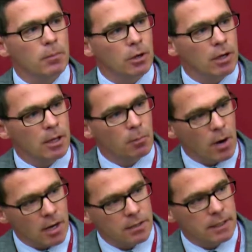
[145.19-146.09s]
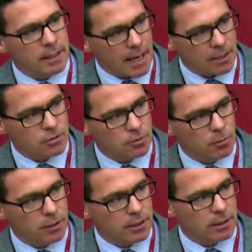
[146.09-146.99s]
merely a bodily natural
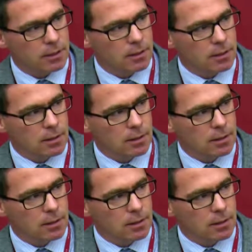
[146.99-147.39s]
being,